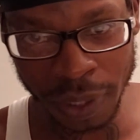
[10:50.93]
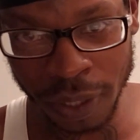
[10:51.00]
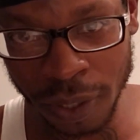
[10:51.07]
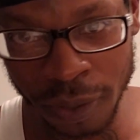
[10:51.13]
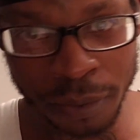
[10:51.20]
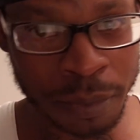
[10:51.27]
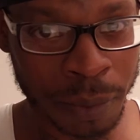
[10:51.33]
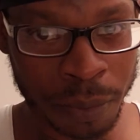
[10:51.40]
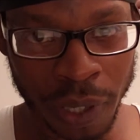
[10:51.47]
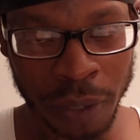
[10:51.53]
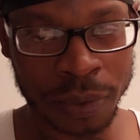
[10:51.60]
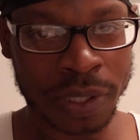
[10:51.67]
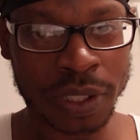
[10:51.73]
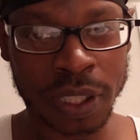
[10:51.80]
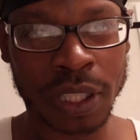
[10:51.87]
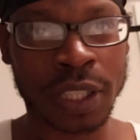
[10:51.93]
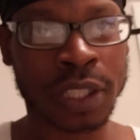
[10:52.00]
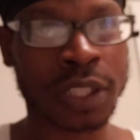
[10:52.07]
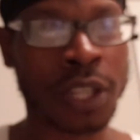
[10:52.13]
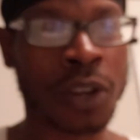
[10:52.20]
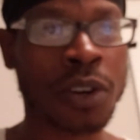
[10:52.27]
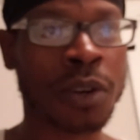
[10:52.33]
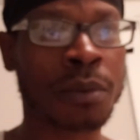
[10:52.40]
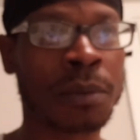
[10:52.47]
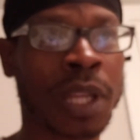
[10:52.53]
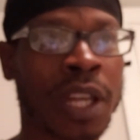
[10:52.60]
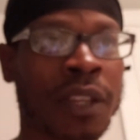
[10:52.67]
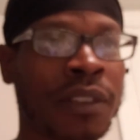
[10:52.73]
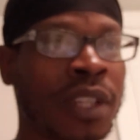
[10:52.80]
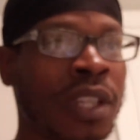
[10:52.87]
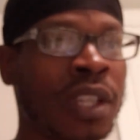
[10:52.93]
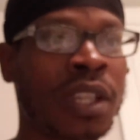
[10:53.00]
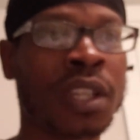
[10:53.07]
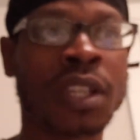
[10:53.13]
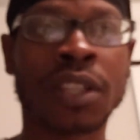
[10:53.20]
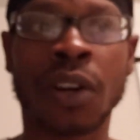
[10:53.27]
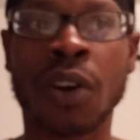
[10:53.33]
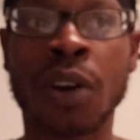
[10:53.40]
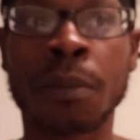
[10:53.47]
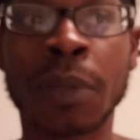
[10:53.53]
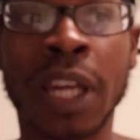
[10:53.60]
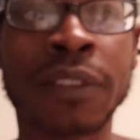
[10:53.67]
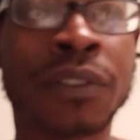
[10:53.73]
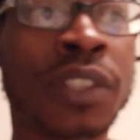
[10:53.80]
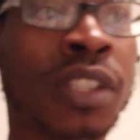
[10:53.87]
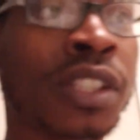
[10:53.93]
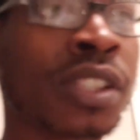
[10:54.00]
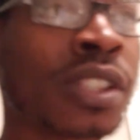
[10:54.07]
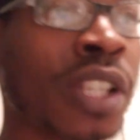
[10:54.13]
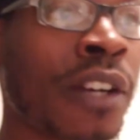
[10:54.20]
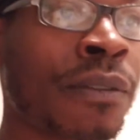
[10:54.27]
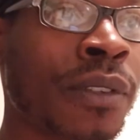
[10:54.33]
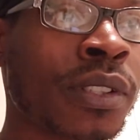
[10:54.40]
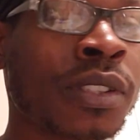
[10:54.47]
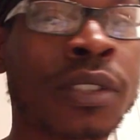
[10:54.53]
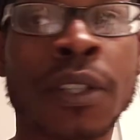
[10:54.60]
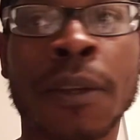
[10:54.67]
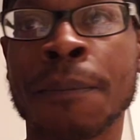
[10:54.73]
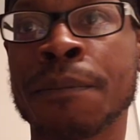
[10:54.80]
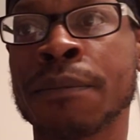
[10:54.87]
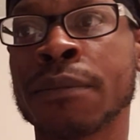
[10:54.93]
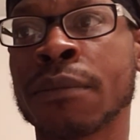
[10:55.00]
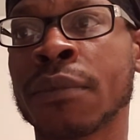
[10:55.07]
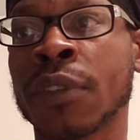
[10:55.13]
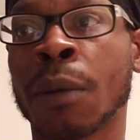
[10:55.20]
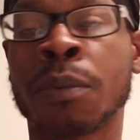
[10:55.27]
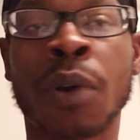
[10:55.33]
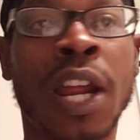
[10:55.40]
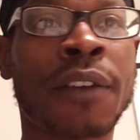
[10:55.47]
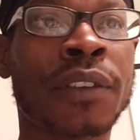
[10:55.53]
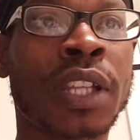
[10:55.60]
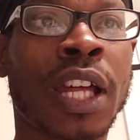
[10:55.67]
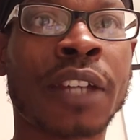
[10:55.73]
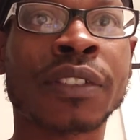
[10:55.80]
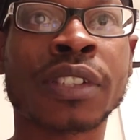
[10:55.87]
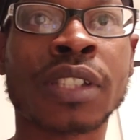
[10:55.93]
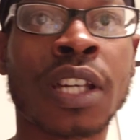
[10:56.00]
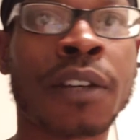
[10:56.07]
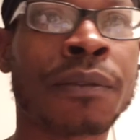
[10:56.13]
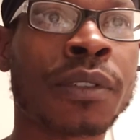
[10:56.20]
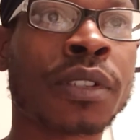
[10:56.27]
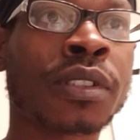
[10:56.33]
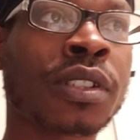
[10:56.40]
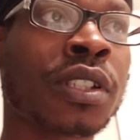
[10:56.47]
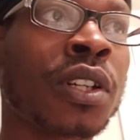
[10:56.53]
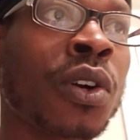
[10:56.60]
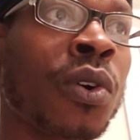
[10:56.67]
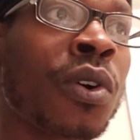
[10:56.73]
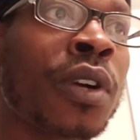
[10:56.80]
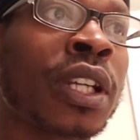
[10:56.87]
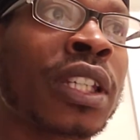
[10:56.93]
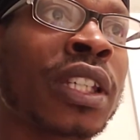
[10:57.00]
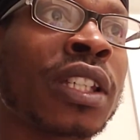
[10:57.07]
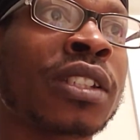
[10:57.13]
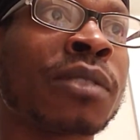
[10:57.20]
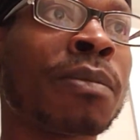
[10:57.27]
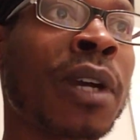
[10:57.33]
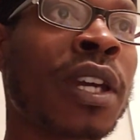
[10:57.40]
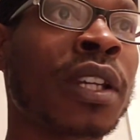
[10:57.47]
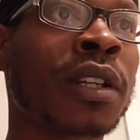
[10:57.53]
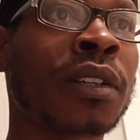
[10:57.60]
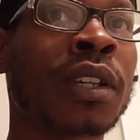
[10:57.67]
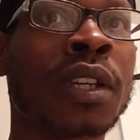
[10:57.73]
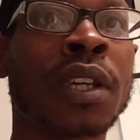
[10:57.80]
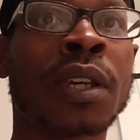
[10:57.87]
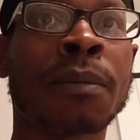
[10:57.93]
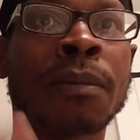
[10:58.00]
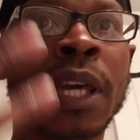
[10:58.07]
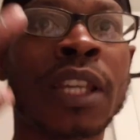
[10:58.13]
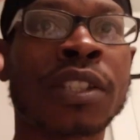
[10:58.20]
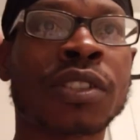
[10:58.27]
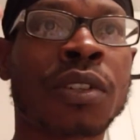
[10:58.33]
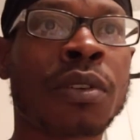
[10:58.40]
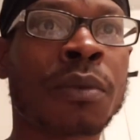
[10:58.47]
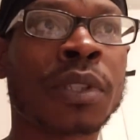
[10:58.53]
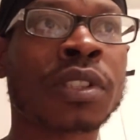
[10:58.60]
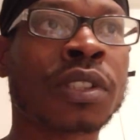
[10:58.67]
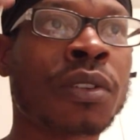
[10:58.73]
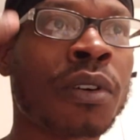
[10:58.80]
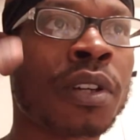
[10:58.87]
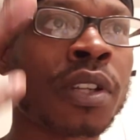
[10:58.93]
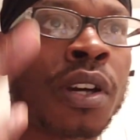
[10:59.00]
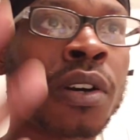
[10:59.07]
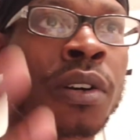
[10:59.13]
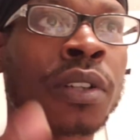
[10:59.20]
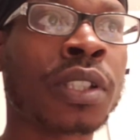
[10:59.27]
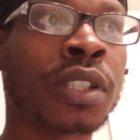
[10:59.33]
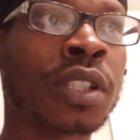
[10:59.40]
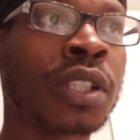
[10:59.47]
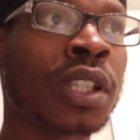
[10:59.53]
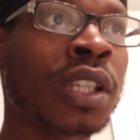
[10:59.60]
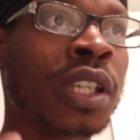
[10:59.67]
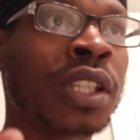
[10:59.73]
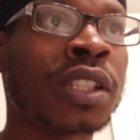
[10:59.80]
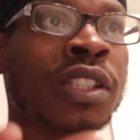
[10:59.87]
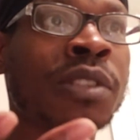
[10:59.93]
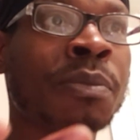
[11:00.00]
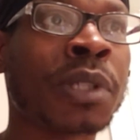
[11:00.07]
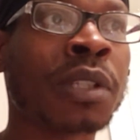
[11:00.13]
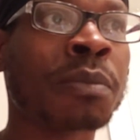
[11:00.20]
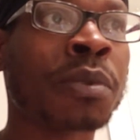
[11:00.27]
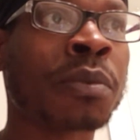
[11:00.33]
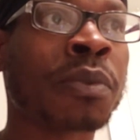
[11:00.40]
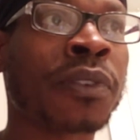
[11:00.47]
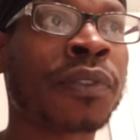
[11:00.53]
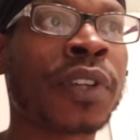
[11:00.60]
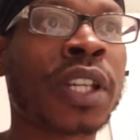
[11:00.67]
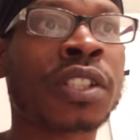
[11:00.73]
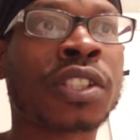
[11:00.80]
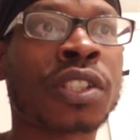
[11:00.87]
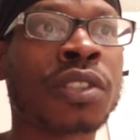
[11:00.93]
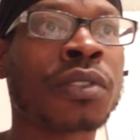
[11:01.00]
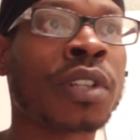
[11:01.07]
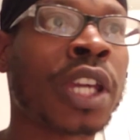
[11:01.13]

home. Remember I was saying that the home life. The home life either suffers, the private life suffers, or it gets better based on what's going on in these people's professional